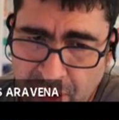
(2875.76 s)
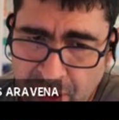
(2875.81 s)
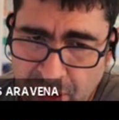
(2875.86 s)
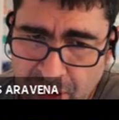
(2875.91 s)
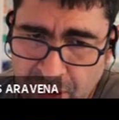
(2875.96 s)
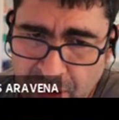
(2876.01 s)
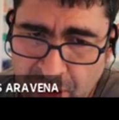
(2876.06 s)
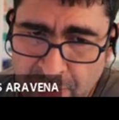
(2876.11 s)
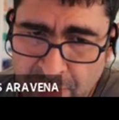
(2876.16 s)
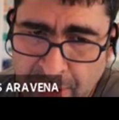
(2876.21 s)

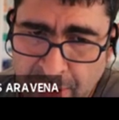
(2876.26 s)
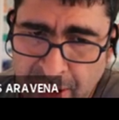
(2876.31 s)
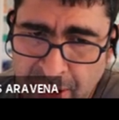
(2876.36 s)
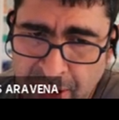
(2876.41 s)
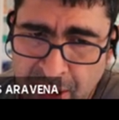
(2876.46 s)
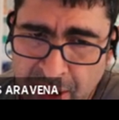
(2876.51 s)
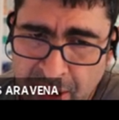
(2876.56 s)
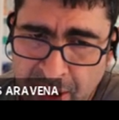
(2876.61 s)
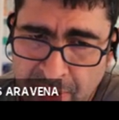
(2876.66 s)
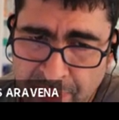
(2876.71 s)
this part
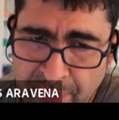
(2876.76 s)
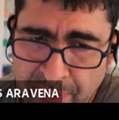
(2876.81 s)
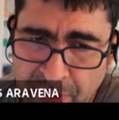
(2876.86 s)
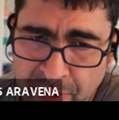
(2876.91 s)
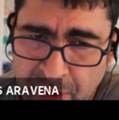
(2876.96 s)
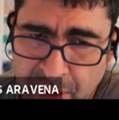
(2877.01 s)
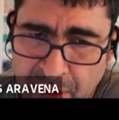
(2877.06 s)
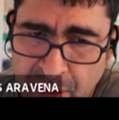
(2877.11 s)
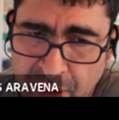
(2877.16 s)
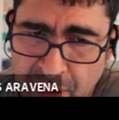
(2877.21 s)
here,
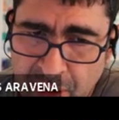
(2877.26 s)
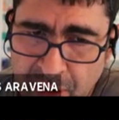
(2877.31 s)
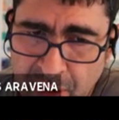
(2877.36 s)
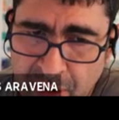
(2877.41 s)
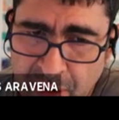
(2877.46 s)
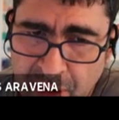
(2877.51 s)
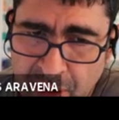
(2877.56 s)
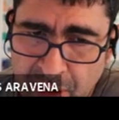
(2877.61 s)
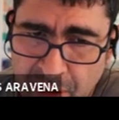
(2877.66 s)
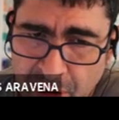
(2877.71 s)

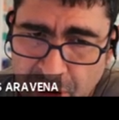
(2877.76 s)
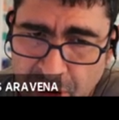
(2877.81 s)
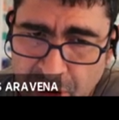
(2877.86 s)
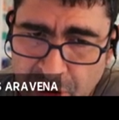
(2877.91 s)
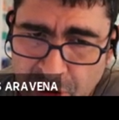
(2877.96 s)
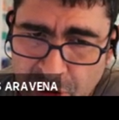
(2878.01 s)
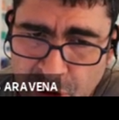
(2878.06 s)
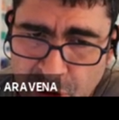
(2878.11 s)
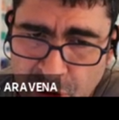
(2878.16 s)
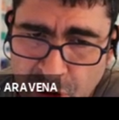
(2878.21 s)

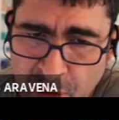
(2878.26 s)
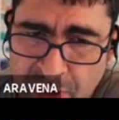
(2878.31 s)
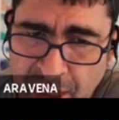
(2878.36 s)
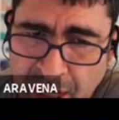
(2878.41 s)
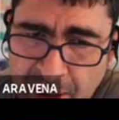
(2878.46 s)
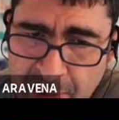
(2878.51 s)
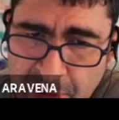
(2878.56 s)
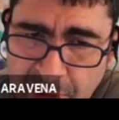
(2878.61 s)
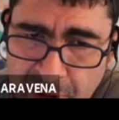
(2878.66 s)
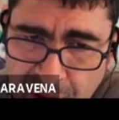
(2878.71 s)

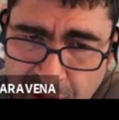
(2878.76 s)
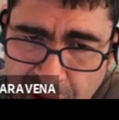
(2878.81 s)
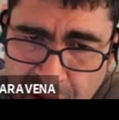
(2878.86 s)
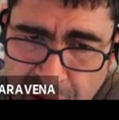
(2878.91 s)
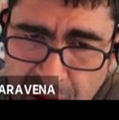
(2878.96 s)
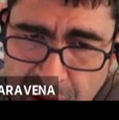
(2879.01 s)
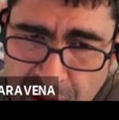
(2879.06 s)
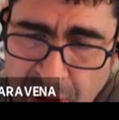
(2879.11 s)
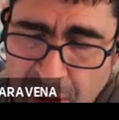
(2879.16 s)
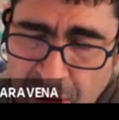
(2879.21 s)
sometimes,
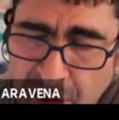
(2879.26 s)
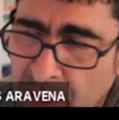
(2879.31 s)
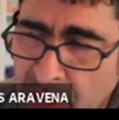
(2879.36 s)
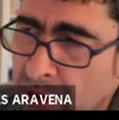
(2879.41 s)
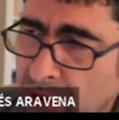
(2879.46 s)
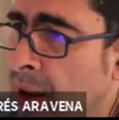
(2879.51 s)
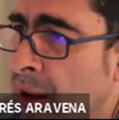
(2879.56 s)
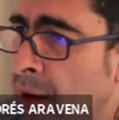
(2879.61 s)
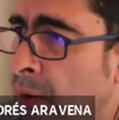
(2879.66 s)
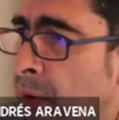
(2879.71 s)

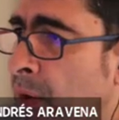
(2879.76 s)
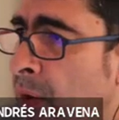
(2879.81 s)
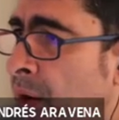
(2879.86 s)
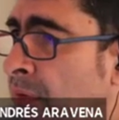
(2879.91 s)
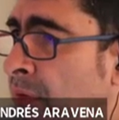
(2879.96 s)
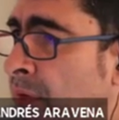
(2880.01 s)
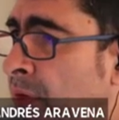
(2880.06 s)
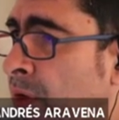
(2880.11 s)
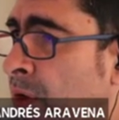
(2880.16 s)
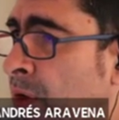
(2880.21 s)

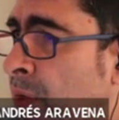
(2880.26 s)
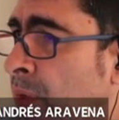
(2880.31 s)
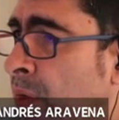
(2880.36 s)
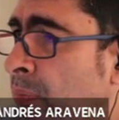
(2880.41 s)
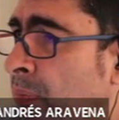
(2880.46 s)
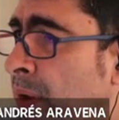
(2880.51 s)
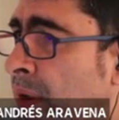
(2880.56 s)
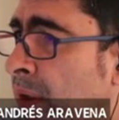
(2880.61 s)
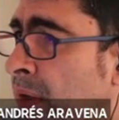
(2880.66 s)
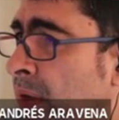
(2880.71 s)
how the drawing
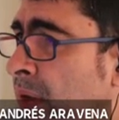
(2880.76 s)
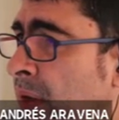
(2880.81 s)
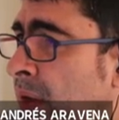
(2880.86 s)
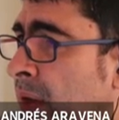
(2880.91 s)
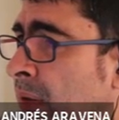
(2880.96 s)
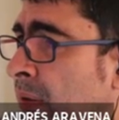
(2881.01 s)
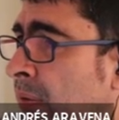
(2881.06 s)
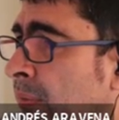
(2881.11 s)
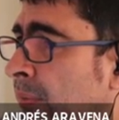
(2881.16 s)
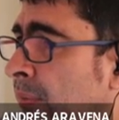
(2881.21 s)
part
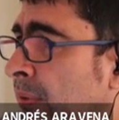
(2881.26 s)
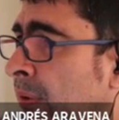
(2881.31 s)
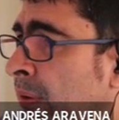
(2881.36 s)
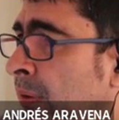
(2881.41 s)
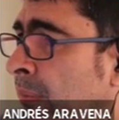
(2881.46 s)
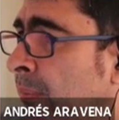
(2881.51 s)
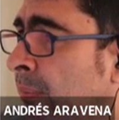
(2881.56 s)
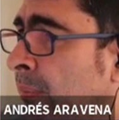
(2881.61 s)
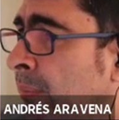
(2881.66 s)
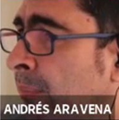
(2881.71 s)
here,
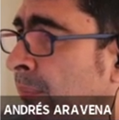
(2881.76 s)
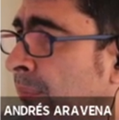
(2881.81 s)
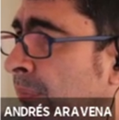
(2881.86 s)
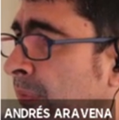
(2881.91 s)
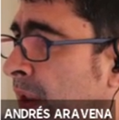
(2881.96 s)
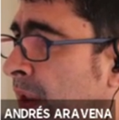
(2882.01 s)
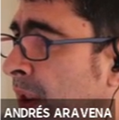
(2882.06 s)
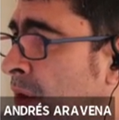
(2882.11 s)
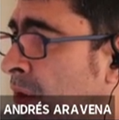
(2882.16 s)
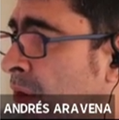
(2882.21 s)

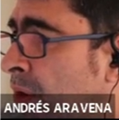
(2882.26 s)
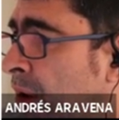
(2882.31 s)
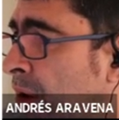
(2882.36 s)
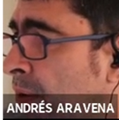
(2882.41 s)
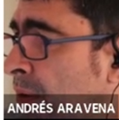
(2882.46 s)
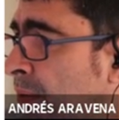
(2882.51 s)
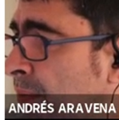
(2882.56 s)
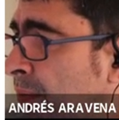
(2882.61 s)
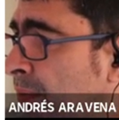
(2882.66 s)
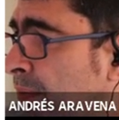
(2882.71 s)

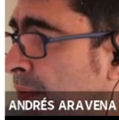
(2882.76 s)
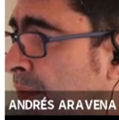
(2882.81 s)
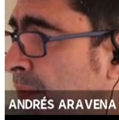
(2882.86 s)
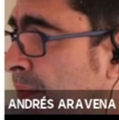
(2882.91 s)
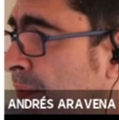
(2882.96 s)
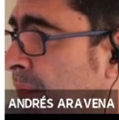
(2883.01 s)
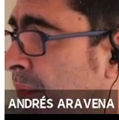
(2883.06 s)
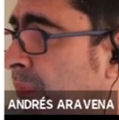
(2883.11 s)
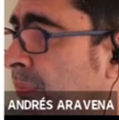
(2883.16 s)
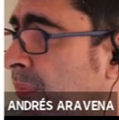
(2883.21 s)
annotate
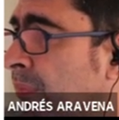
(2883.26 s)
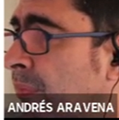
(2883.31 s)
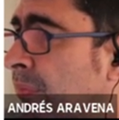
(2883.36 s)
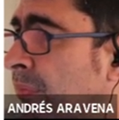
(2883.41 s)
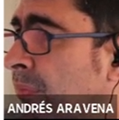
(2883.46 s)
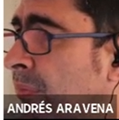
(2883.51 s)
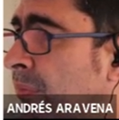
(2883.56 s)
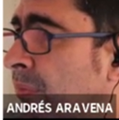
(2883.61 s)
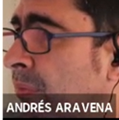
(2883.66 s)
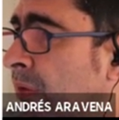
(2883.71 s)

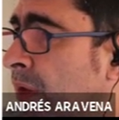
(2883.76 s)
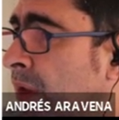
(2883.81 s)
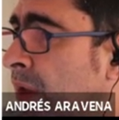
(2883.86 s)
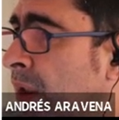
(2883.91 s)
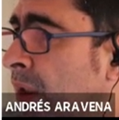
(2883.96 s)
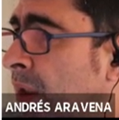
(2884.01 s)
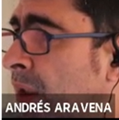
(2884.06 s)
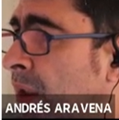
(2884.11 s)
here.